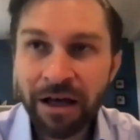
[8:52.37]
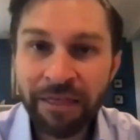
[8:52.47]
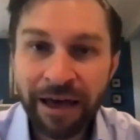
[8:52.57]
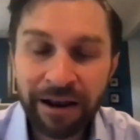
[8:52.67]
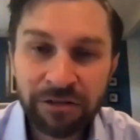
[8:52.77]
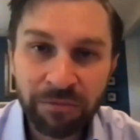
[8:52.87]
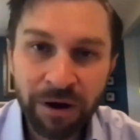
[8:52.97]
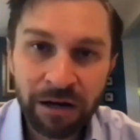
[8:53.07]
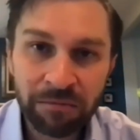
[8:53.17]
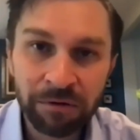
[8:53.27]
That has
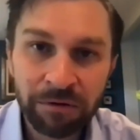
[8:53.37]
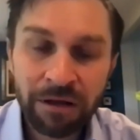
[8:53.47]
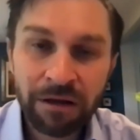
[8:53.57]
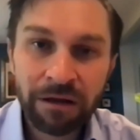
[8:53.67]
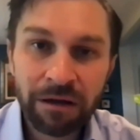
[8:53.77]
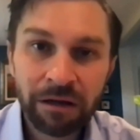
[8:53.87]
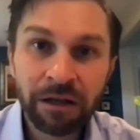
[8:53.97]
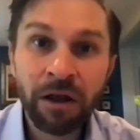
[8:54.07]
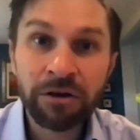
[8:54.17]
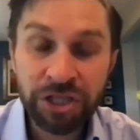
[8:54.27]
remarkable
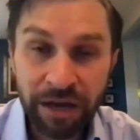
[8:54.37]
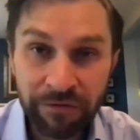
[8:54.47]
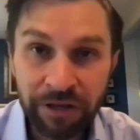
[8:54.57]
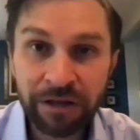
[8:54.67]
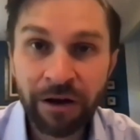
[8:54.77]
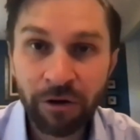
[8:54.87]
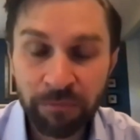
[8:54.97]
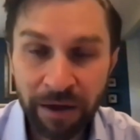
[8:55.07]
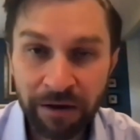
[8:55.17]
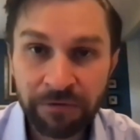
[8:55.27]
longevity and health
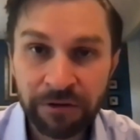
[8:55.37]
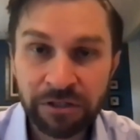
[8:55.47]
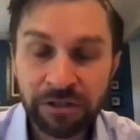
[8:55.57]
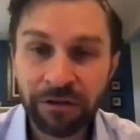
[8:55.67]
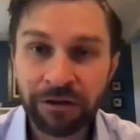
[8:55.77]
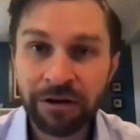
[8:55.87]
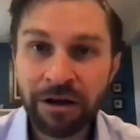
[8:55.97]
benefits, so that